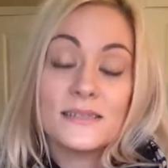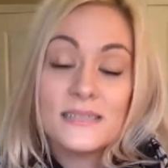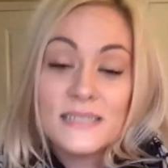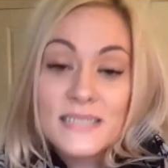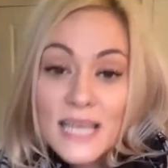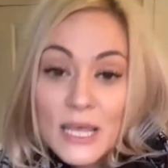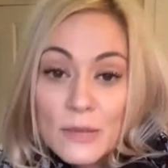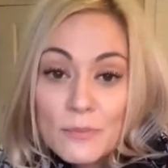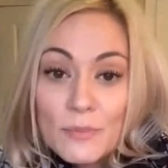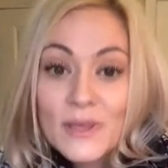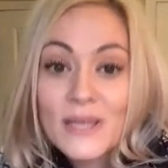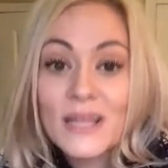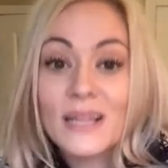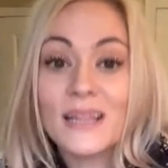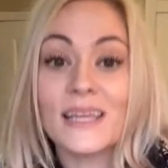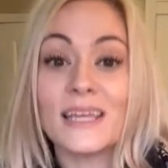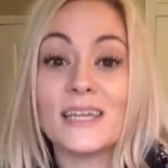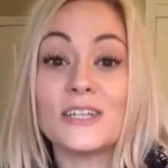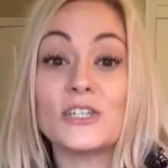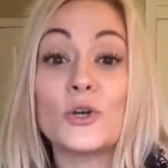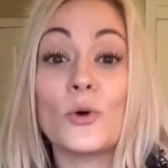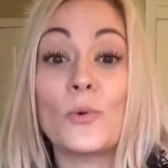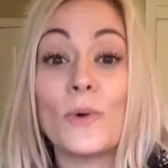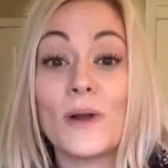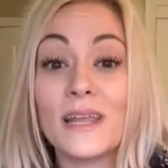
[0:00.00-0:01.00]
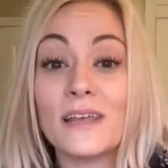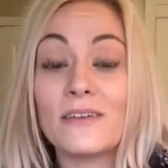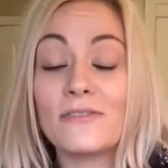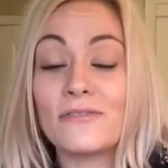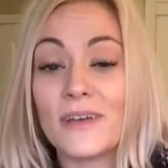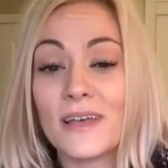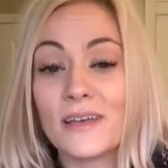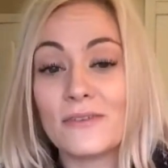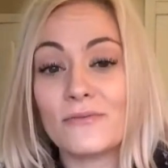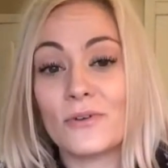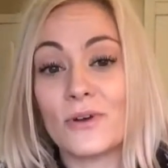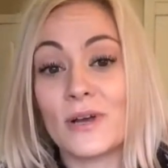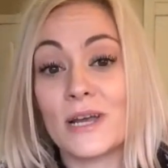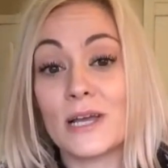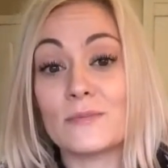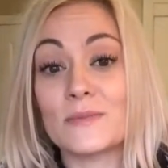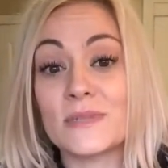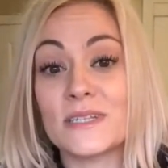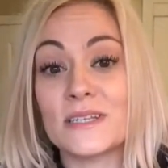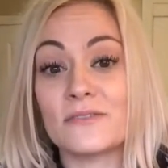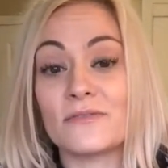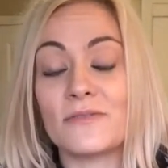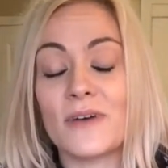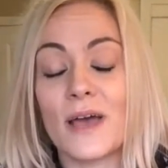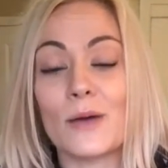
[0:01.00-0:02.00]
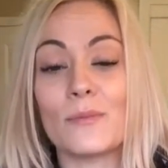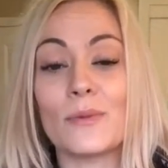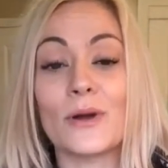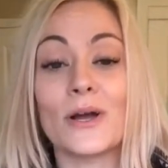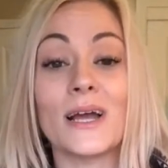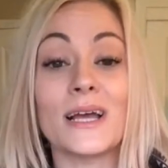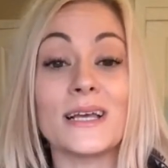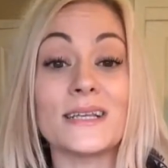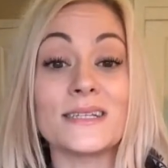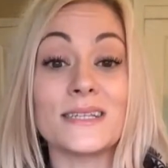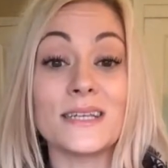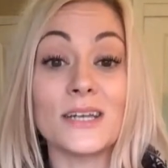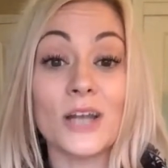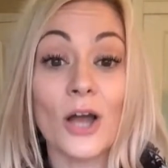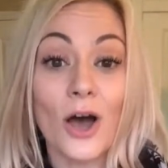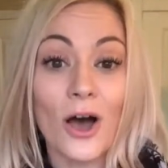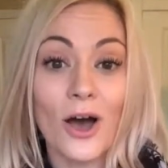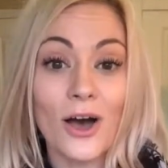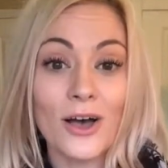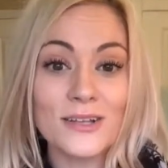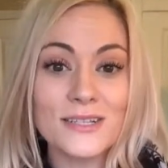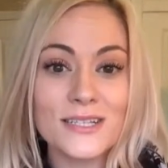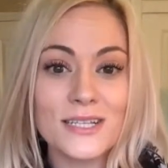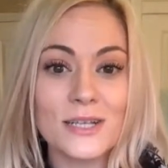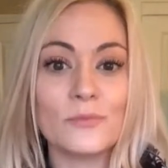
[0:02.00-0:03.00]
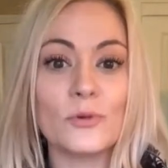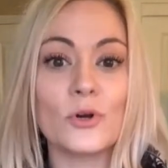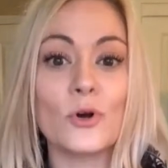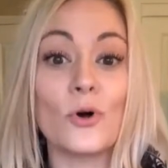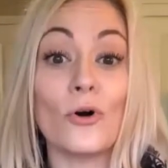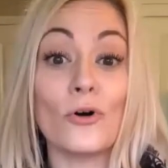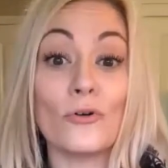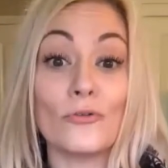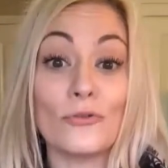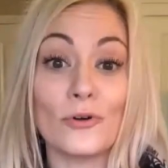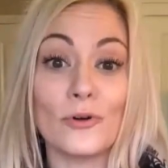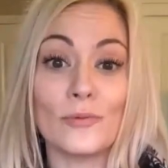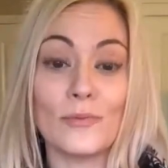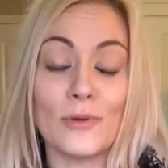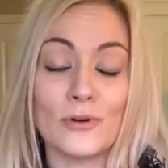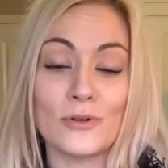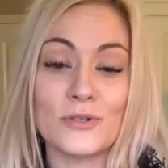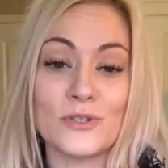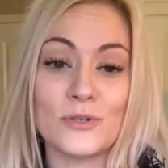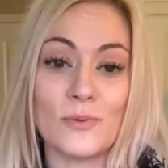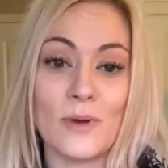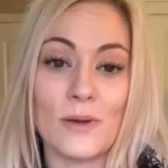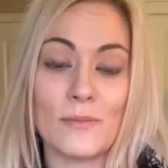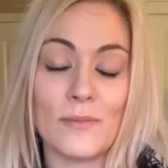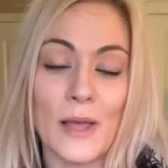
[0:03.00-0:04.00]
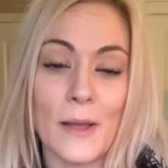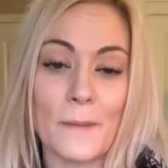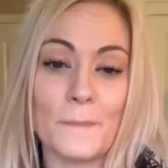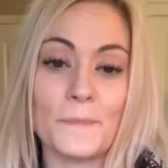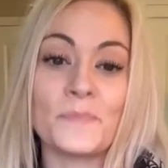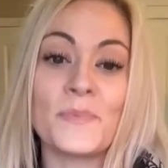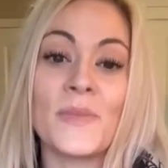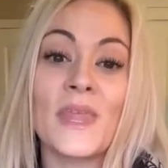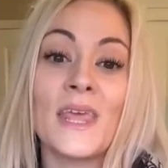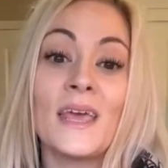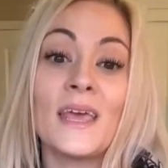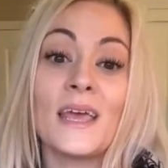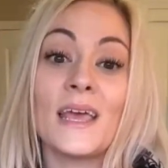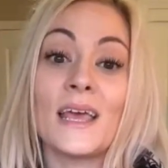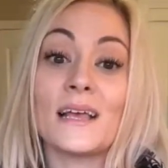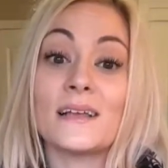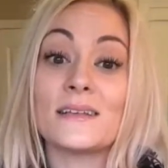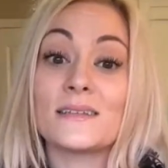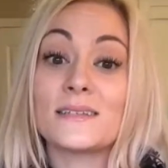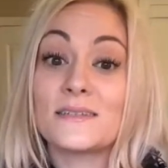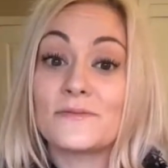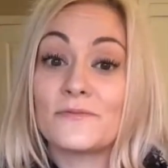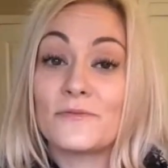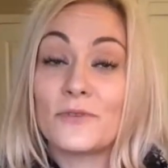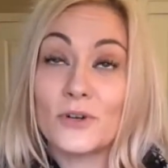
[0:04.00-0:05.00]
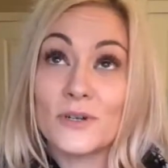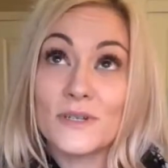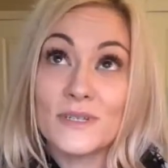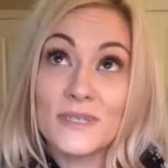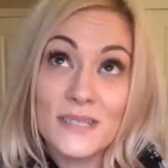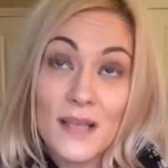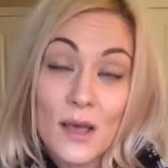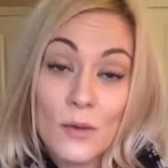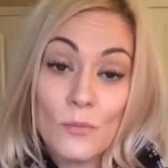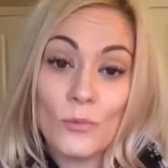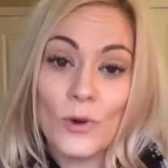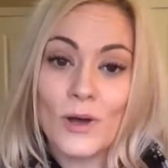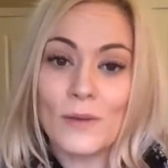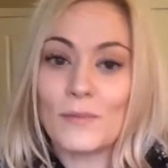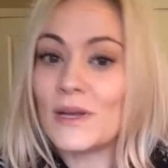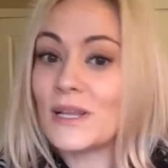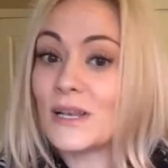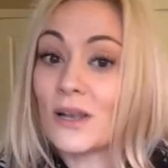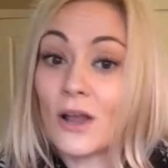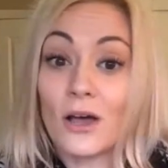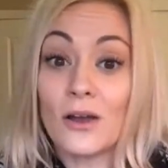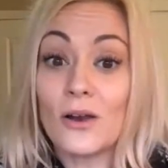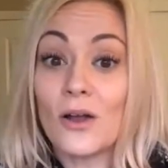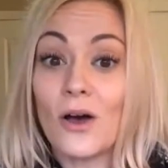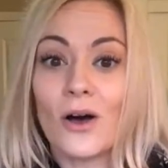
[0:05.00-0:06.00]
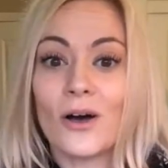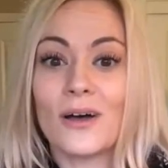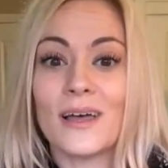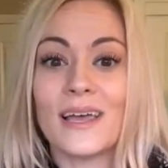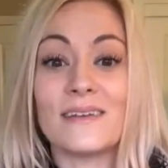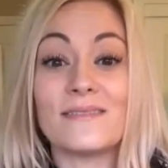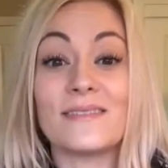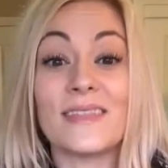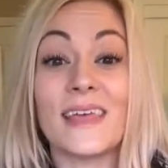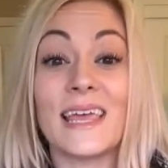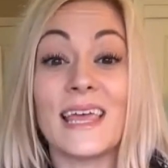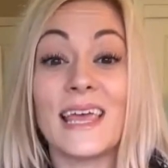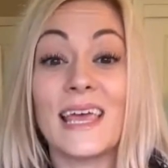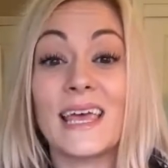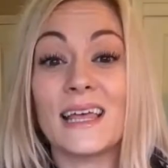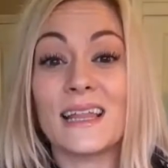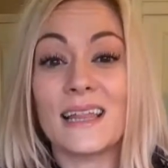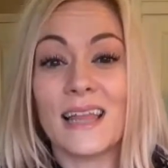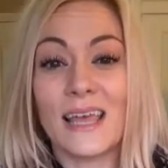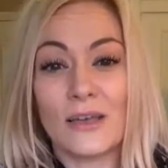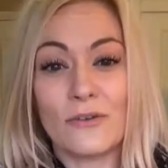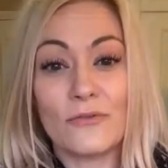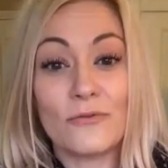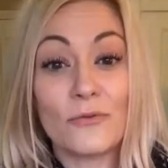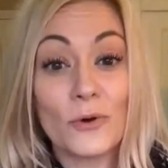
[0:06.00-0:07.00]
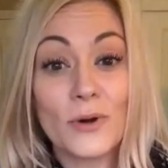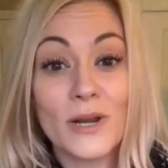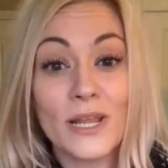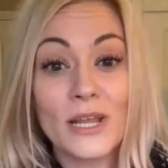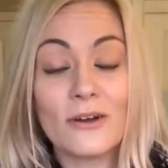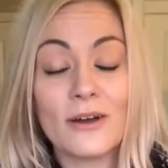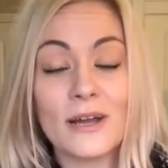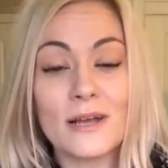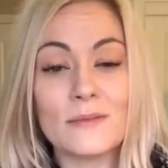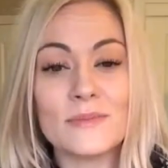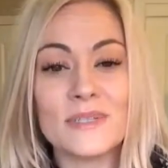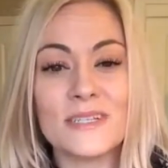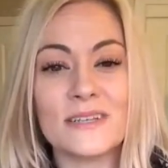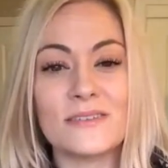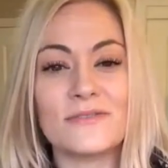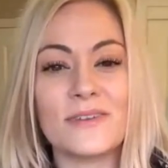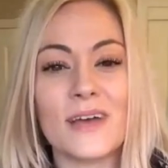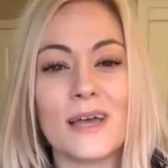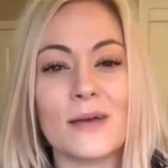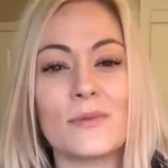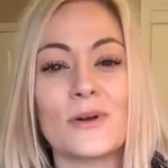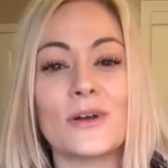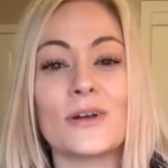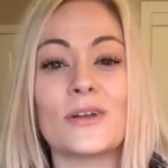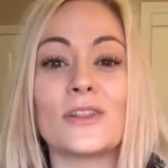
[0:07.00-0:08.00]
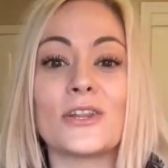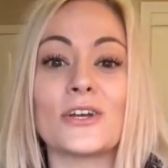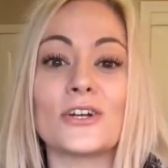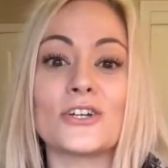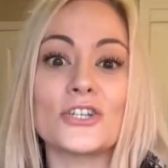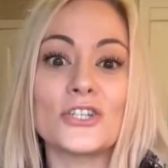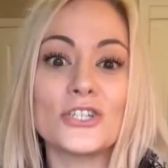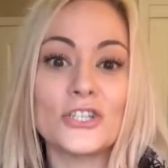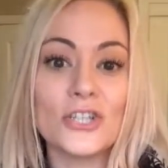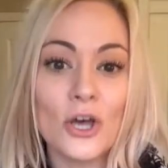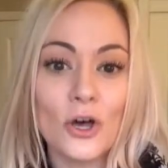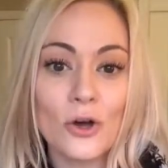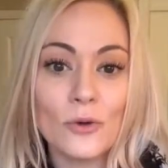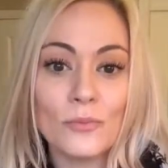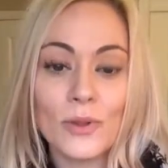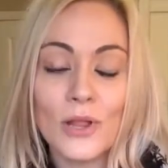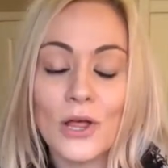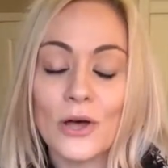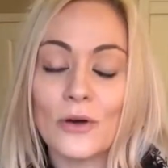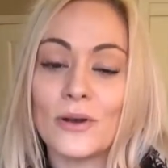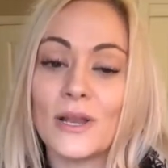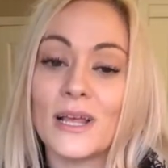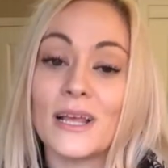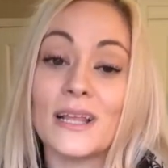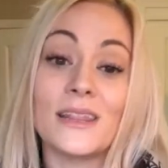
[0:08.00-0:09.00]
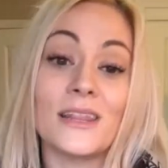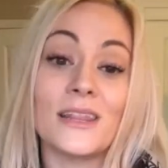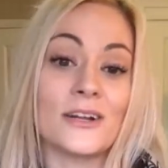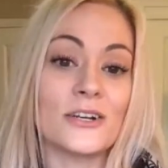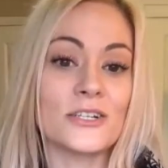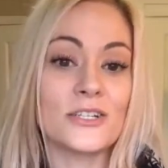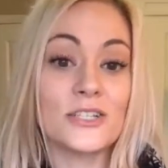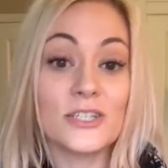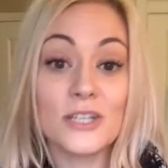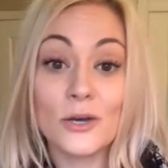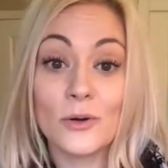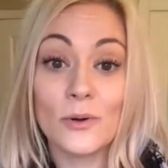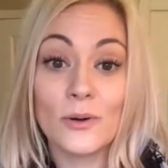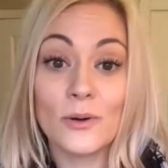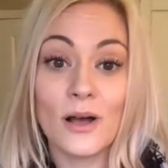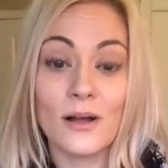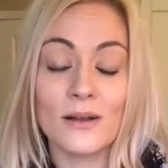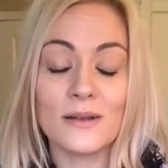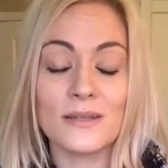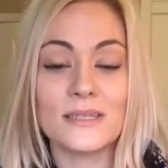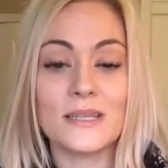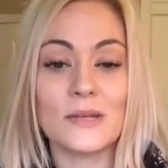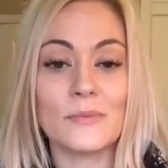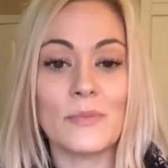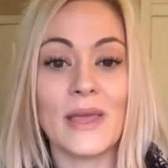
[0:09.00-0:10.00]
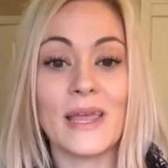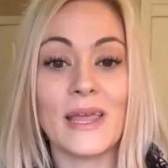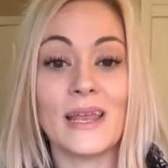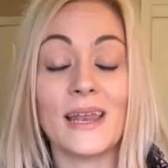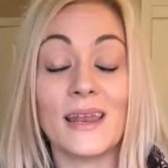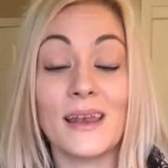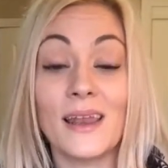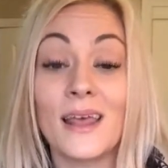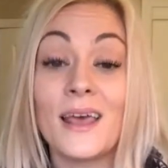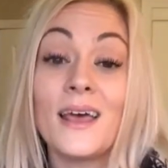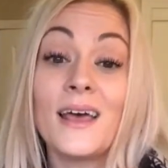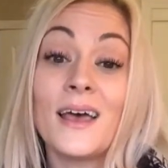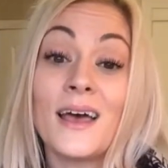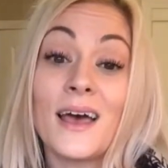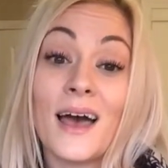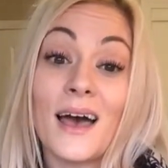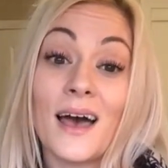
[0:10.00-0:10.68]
Typically, 25 grams of fiber is an awesome goal for most women. For some women, not all, if they hit like 40 grams of fiber, they're so bloated. They're so constipated.